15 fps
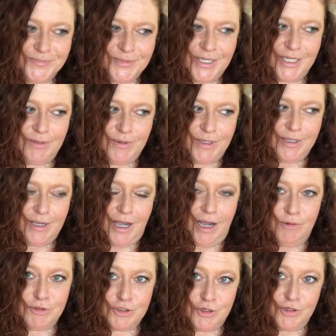Anyway, I
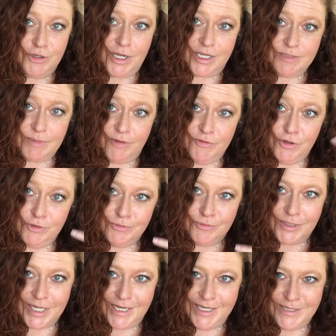will show you guys my food
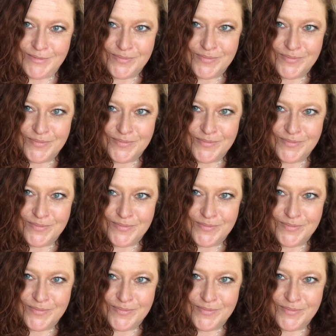when I eat.